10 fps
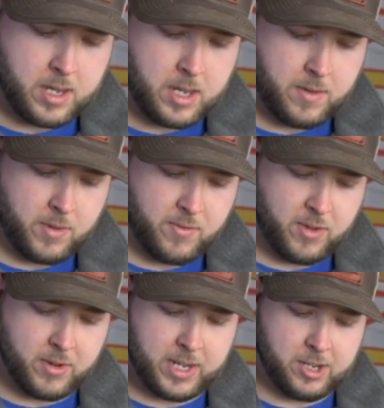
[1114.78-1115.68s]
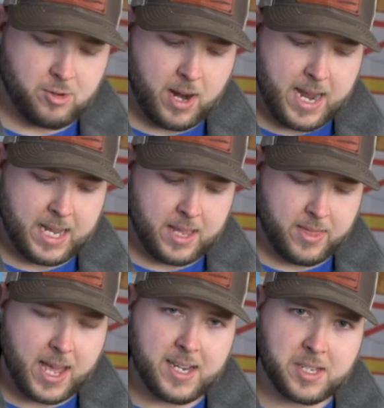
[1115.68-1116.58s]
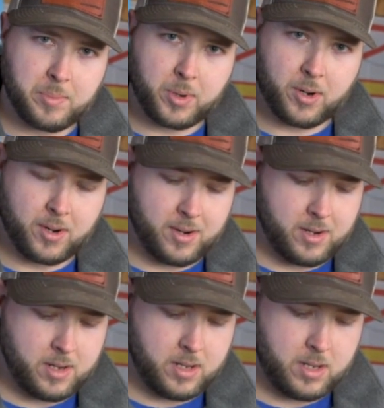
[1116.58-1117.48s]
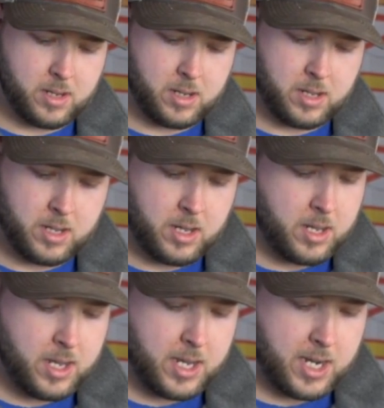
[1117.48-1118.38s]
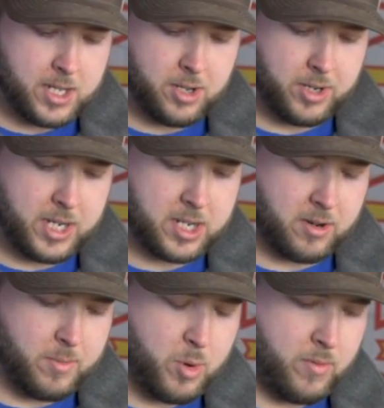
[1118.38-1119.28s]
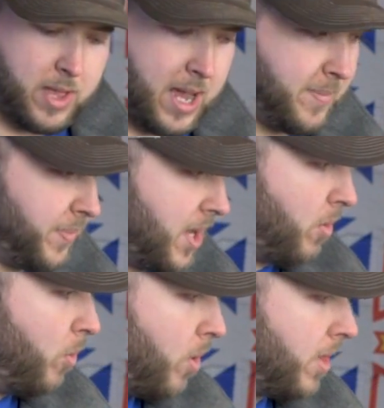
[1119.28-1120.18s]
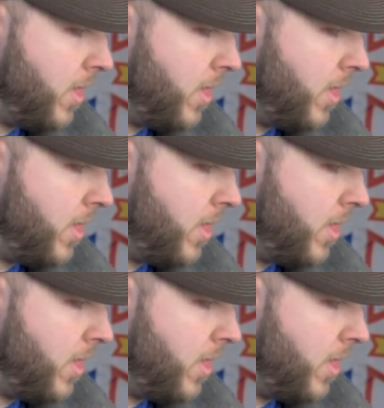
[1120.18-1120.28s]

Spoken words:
if you feel any drag, that is a burr, and you'll need to remove that. Now, one